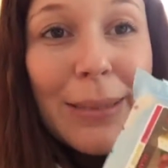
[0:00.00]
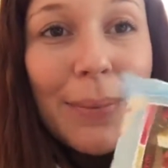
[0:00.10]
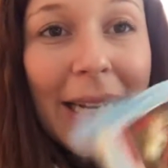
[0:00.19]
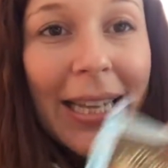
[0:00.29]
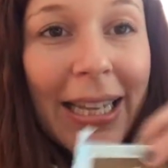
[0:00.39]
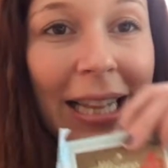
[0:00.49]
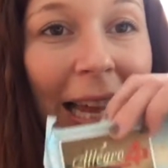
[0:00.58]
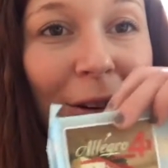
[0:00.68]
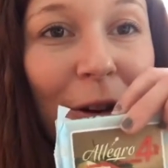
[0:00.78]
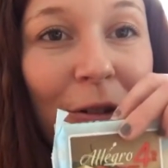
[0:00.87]
but
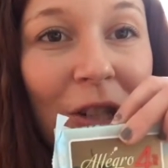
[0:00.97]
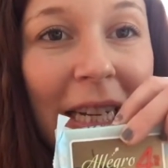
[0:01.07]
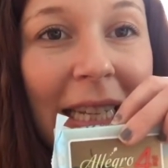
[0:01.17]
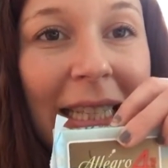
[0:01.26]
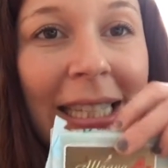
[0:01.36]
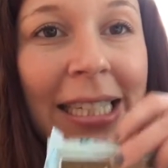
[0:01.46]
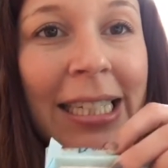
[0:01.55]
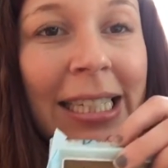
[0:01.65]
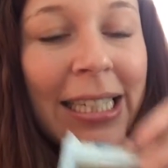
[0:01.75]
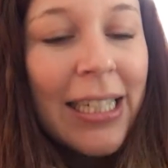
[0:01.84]
Allegro cheese,
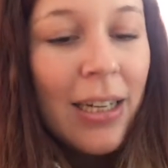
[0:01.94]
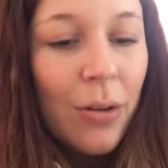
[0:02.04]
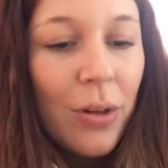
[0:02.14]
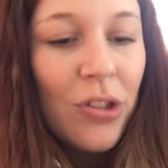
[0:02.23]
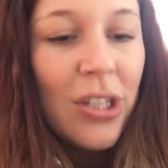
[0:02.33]
which